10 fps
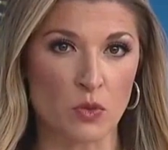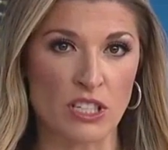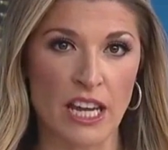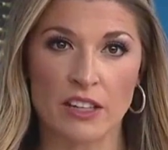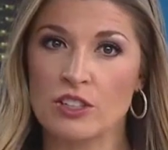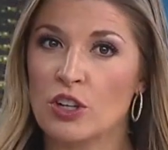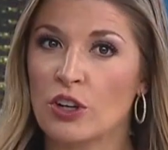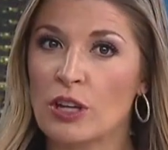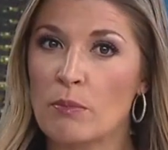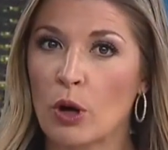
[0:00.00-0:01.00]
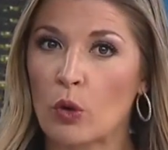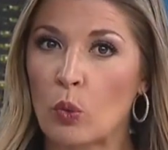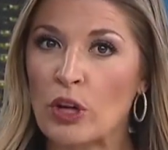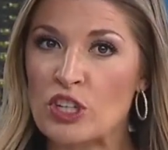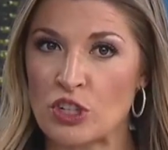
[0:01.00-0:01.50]
has retained attorney Mark
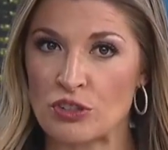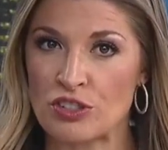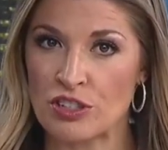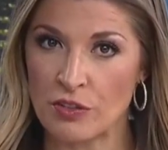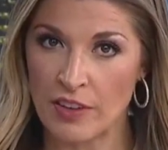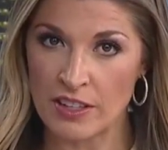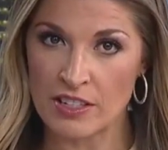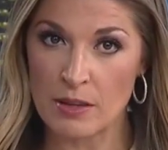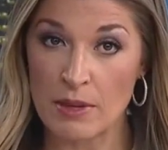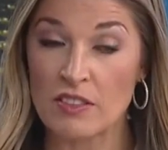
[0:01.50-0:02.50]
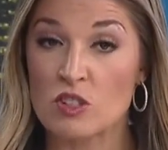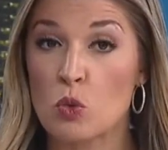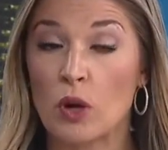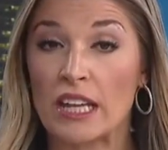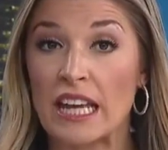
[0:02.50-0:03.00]
Richards to defend him in the
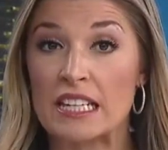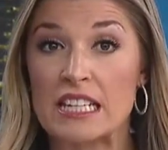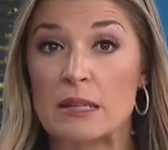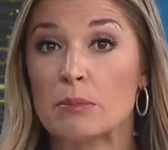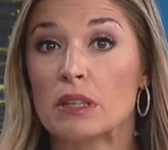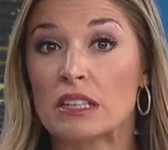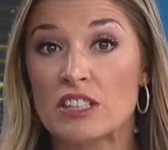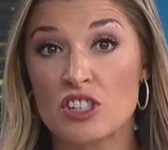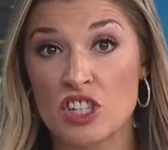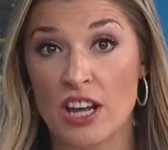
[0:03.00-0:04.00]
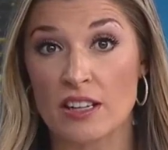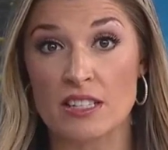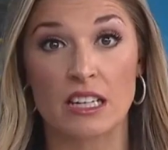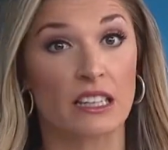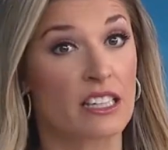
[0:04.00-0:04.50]
2018 police
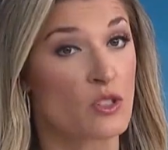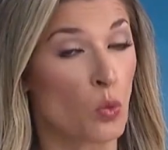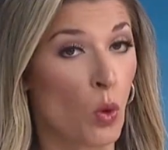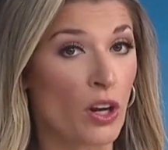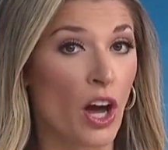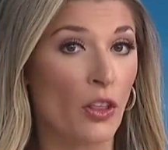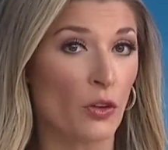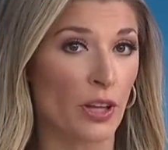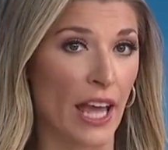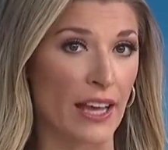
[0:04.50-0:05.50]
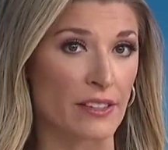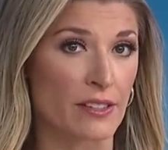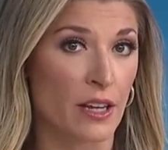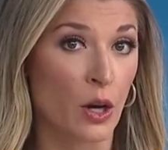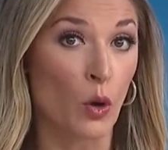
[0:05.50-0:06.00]
chase and at least one other
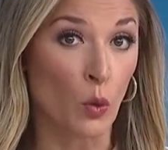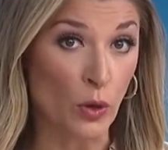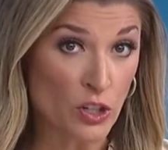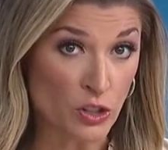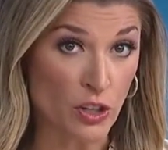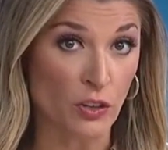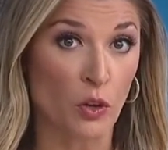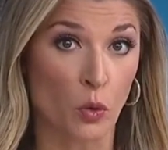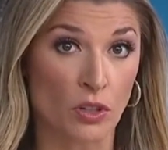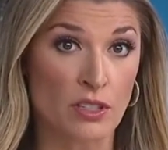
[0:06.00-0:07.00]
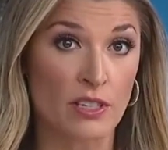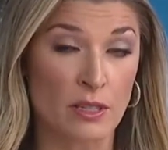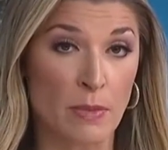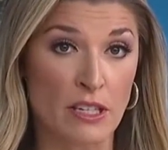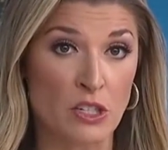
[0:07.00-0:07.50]
case. Richards, of course,
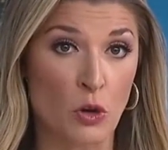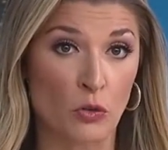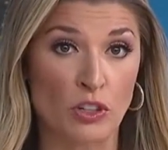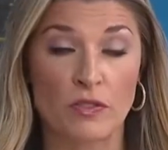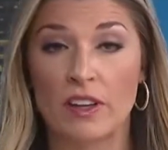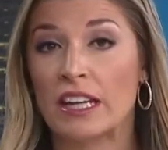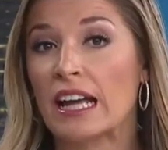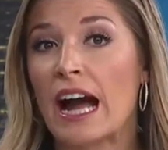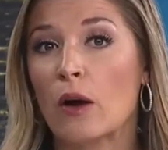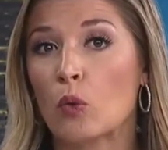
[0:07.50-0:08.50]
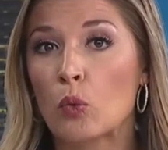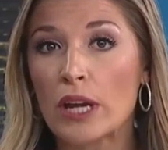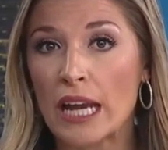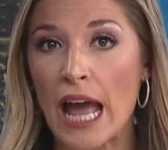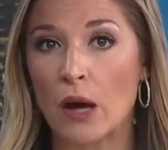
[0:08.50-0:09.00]
is best known for defending Kyle
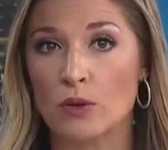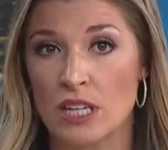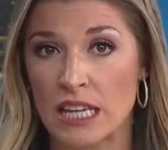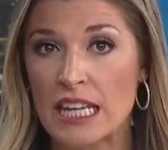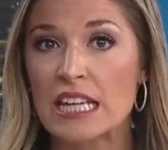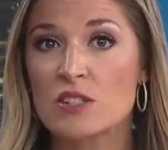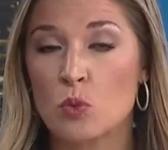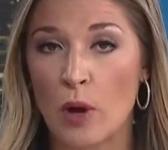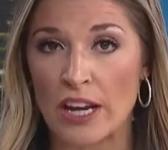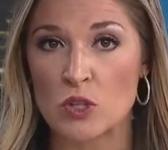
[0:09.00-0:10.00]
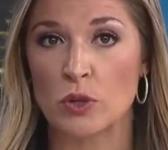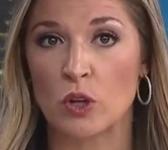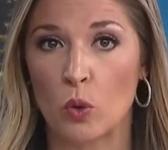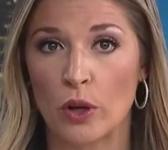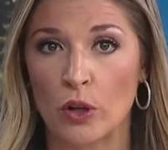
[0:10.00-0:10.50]
Rittenhouse on his way to
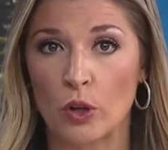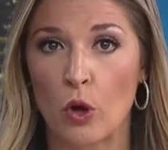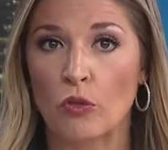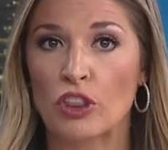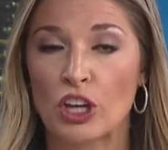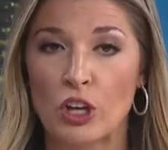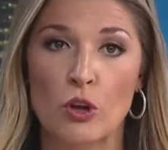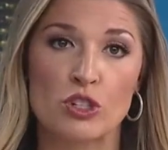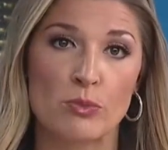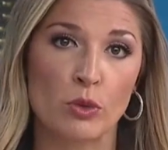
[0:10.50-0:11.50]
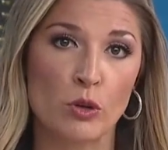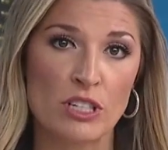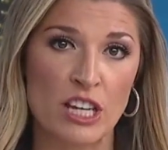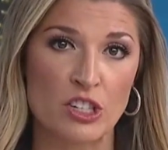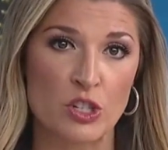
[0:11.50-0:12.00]
an acquittal over the Kenosha
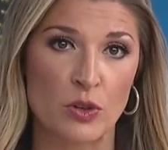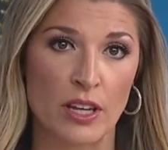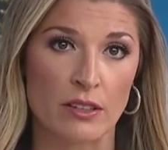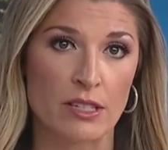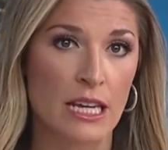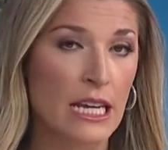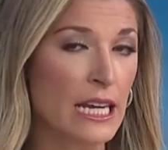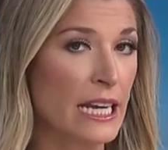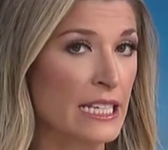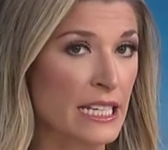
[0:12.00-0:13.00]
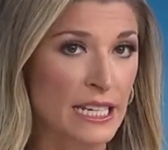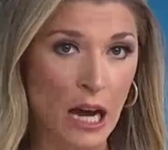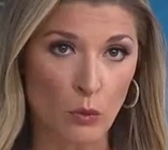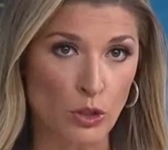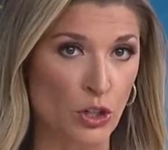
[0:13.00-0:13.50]
protest shootings. He did
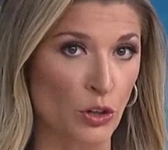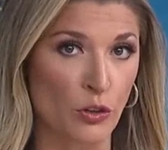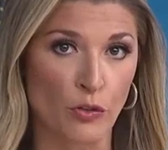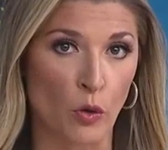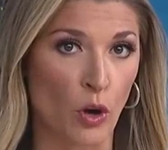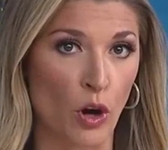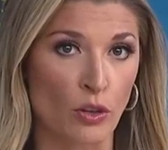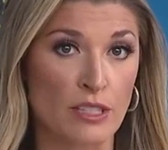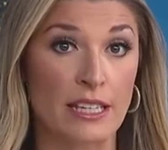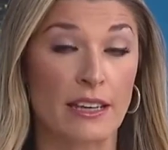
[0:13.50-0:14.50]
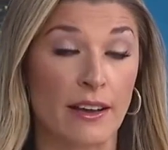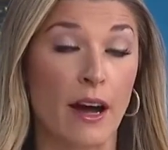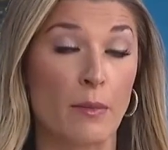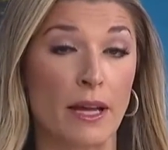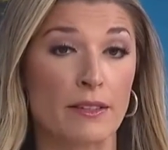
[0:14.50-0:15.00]
not return a phone call seeking
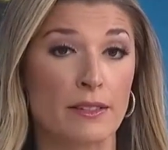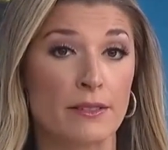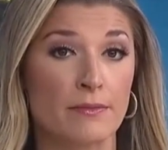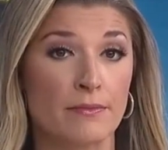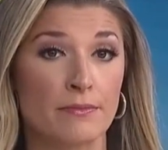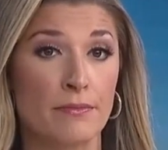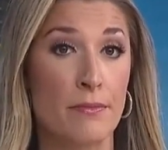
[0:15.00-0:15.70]
comment.